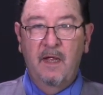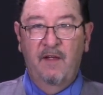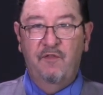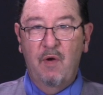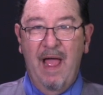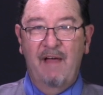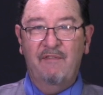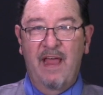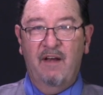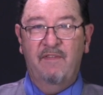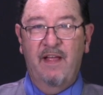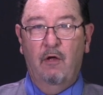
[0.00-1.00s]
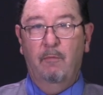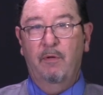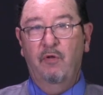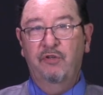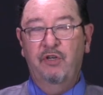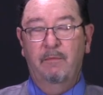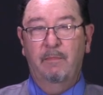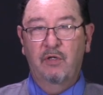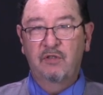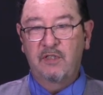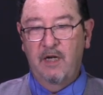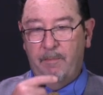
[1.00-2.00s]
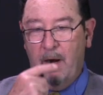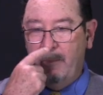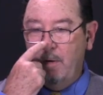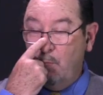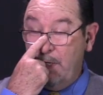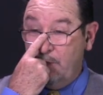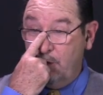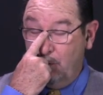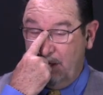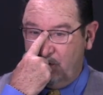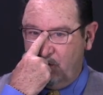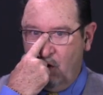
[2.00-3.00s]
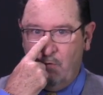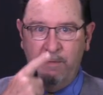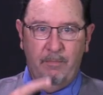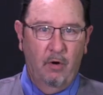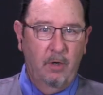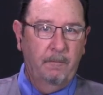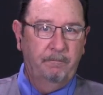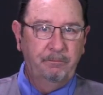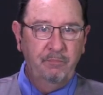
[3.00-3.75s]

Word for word: if you have that available in your emergency department. We do at Stony Brook.